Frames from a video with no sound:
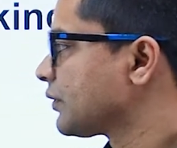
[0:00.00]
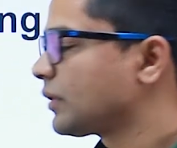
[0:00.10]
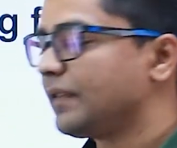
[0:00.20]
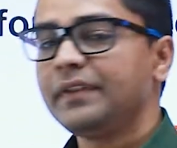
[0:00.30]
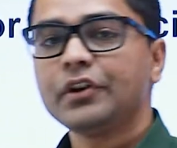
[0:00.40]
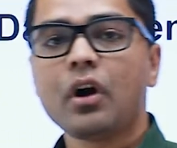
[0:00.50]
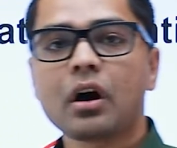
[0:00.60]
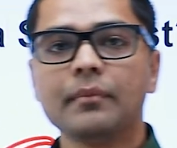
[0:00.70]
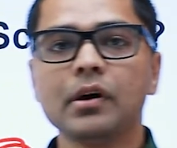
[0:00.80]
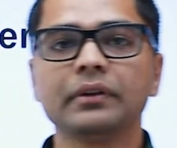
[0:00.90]
So if we
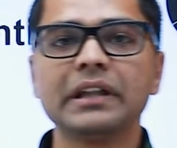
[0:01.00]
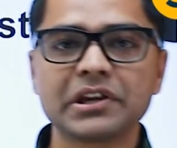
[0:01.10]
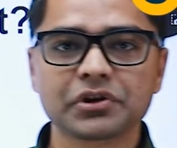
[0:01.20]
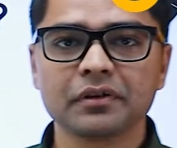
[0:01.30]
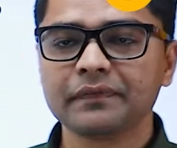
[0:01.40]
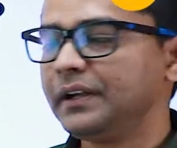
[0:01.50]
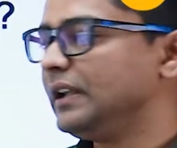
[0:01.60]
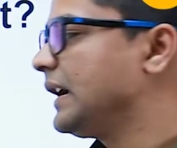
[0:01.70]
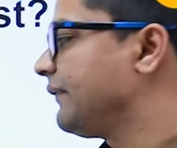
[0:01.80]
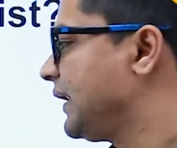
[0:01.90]
talk about nation of
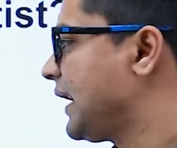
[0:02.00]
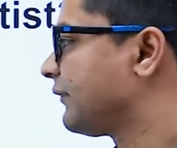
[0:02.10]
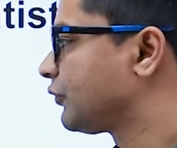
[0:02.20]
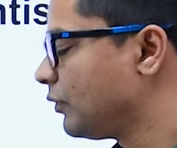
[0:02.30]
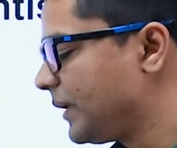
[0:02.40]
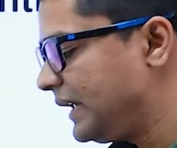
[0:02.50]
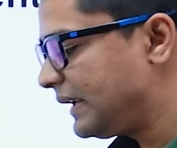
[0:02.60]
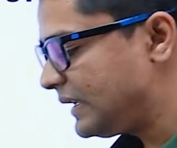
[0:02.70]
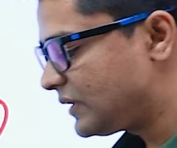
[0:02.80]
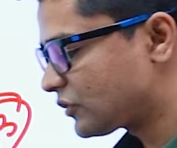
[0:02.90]
India, we have so many
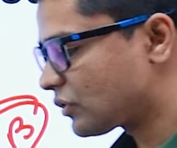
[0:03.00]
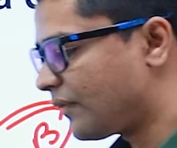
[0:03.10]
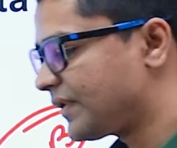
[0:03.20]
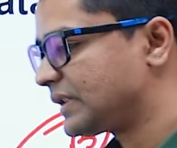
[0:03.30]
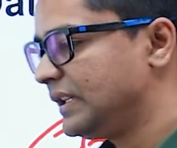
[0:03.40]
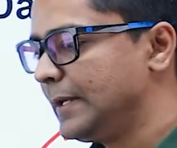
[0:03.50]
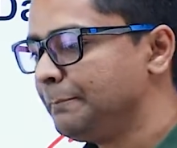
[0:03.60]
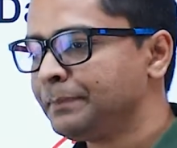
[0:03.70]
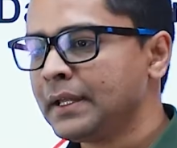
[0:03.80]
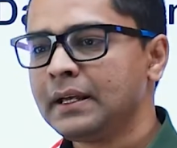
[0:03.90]
regions. So obviously
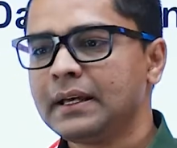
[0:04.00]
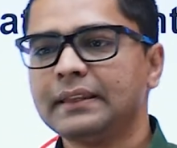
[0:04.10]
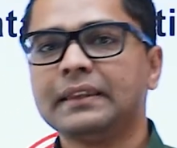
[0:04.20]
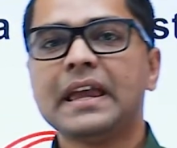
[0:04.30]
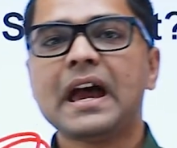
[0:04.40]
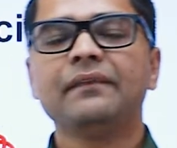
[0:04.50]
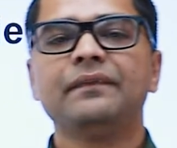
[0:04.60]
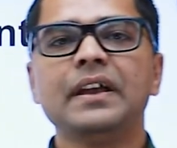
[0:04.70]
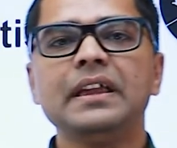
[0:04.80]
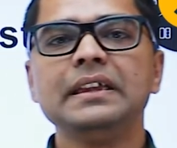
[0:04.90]
they have
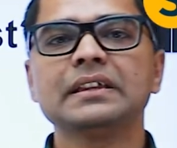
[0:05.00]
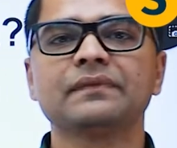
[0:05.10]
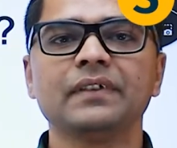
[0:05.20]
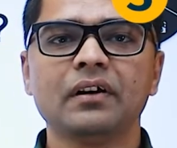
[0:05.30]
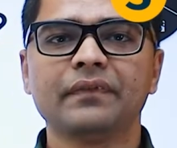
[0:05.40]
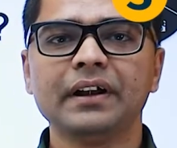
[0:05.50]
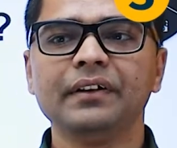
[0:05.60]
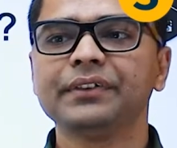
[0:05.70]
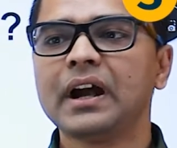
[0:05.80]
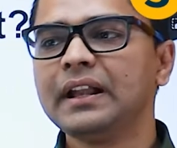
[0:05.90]
various way of
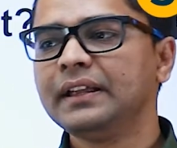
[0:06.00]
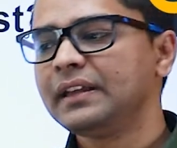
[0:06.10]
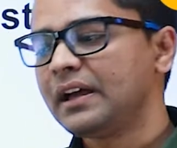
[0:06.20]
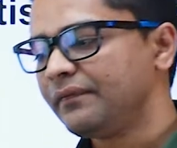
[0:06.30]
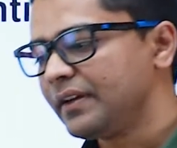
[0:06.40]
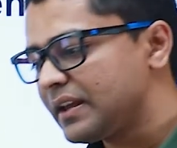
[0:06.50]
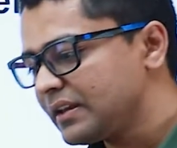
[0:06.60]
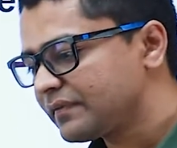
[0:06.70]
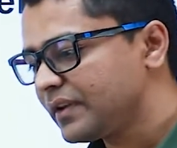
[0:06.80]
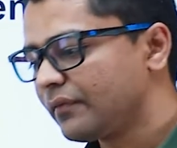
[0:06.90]
understanding, they have
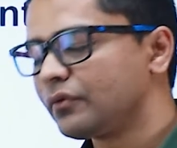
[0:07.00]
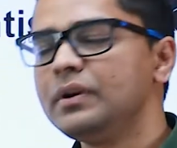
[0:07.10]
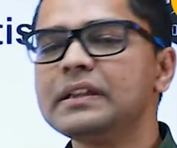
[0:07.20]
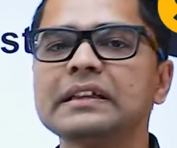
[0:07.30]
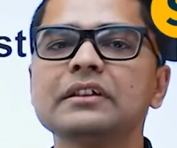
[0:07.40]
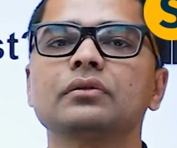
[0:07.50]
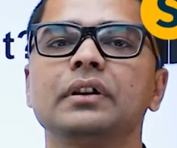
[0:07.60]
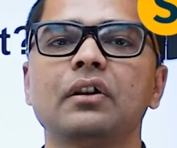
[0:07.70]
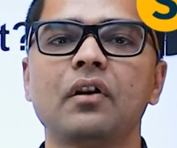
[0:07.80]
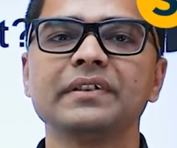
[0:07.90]
various way of doing things. So
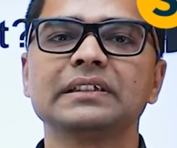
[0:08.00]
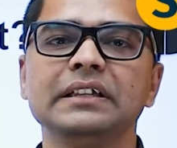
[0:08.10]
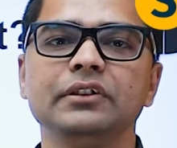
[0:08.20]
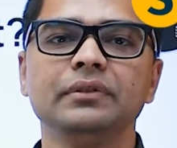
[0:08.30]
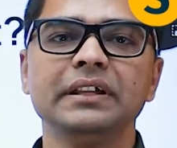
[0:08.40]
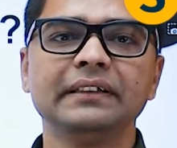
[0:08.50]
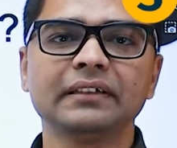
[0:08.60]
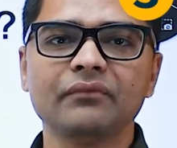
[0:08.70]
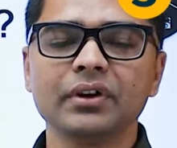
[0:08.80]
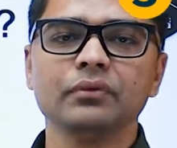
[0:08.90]
it obviously you need
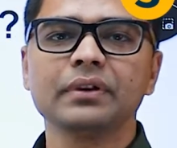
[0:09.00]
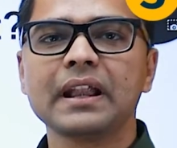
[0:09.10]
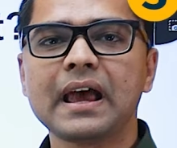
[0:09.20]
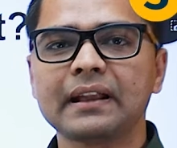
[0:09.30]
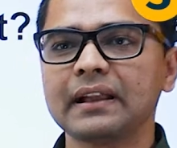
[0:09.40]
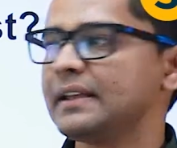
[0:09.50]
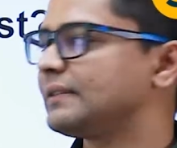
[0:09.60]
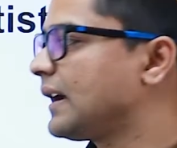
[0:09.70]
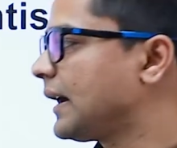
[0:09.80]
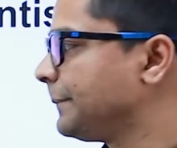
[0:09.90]
someone who can
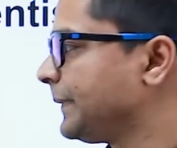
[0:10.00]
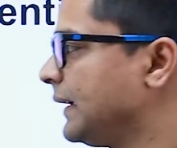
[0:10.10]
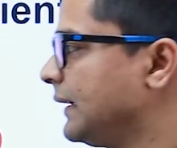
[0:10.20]
analyze that.